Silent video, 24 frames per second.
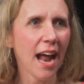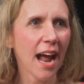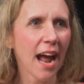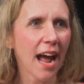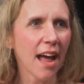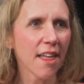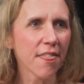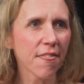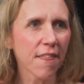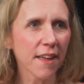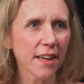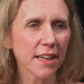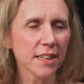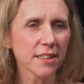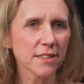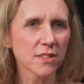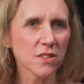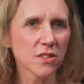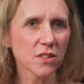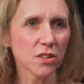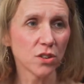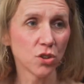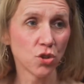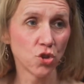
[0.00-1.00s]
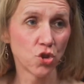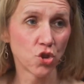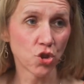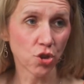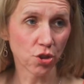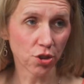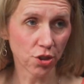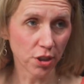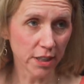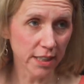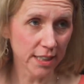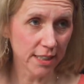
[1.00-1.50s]
I think it's a
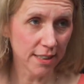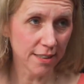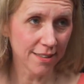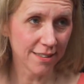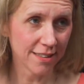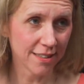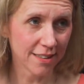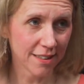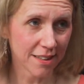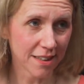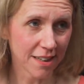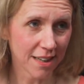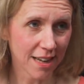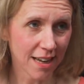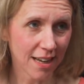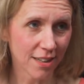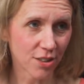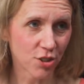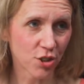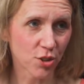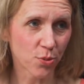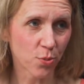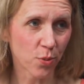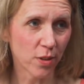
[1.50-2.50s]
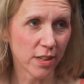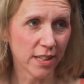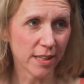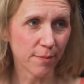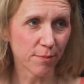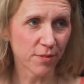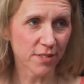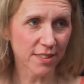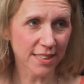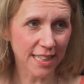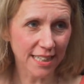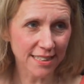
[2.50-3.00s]
journey. I just want to
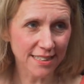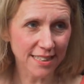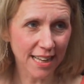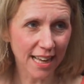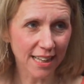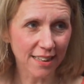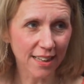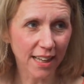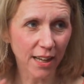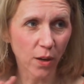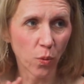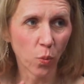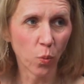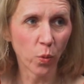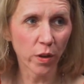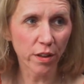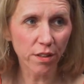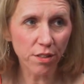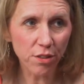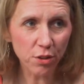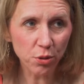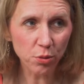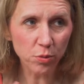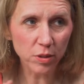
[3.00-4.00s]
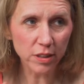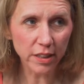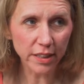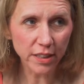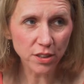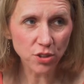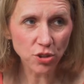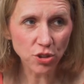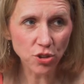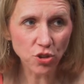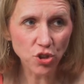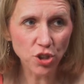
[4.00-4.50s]
emphasize that, like with a
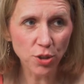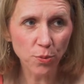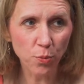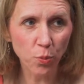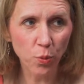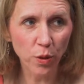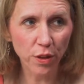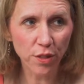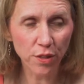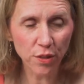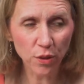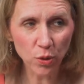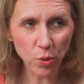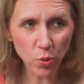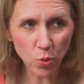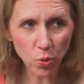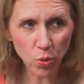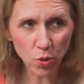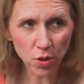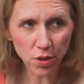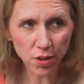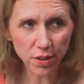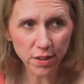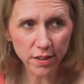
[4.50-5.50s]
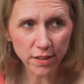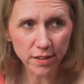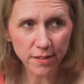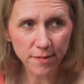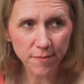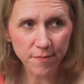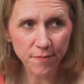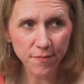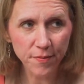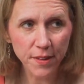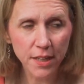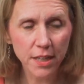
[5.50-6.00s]
relationship with the Lord.
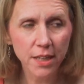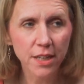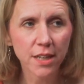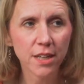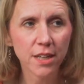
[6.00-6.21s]
Right.